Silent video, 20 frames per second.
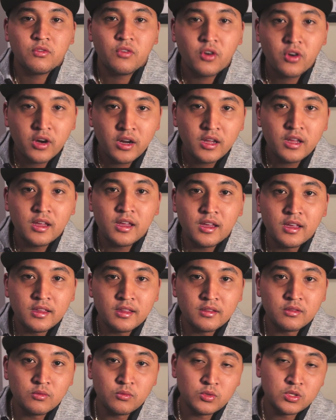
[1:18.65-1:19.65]
for it,
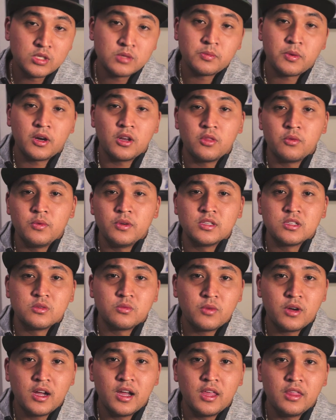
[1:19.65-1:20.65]
and which is part of the
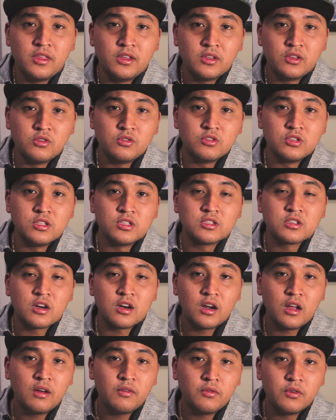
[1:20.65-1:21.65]
reason why I think you should
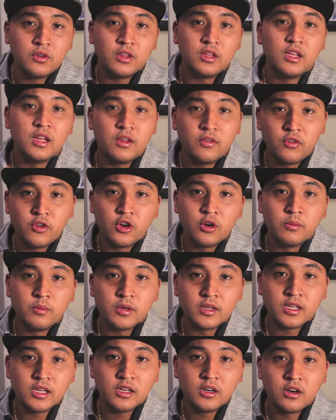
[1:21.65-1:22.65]
start off with it if you're a
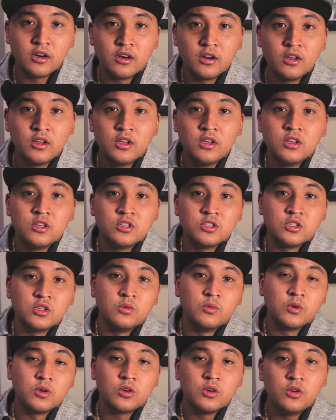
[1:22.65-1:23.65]
beginner.
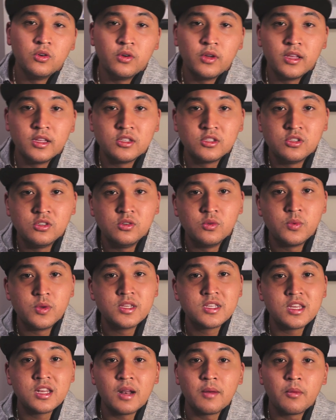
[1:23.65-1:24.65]
So we'll go into
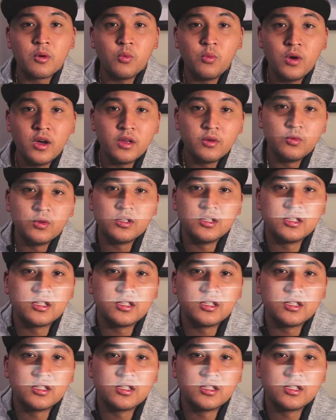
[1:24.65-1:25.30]
reason number one, which